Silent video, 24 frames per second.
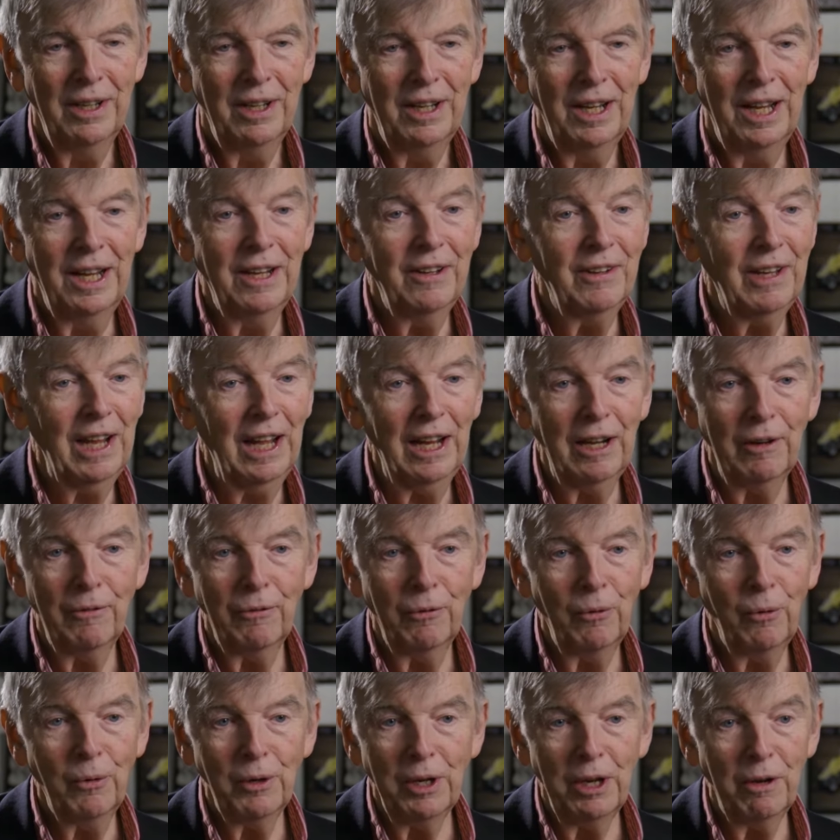in
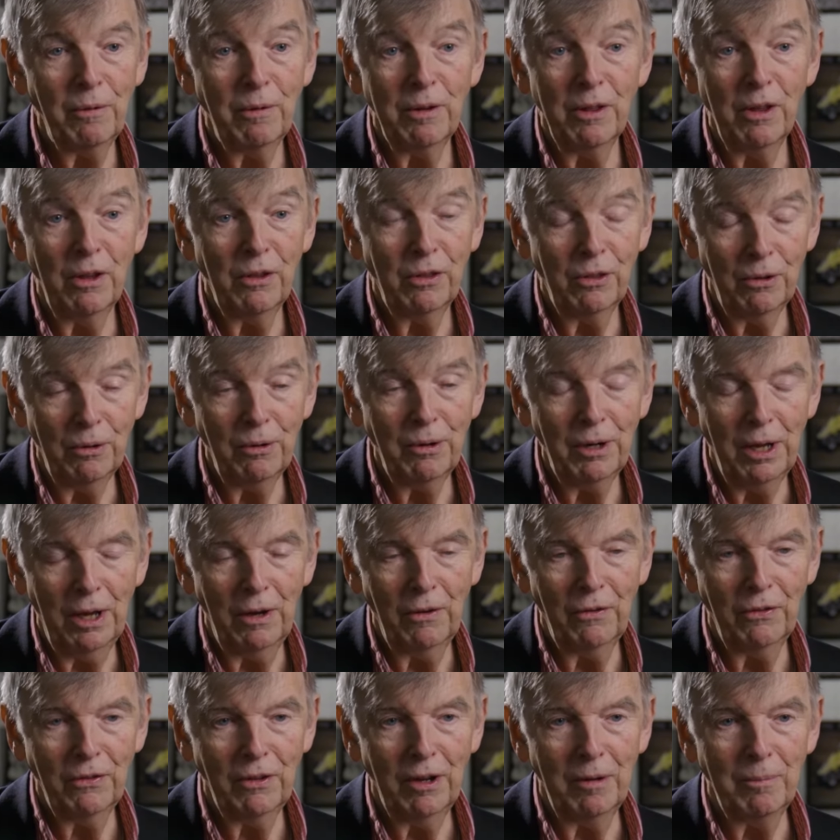California in the
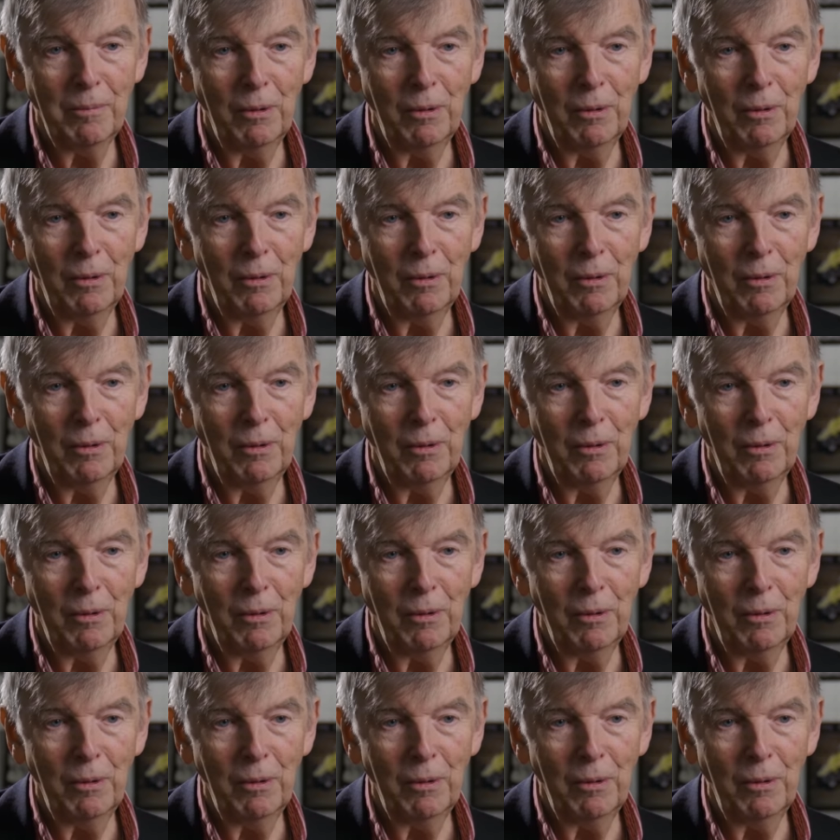30s,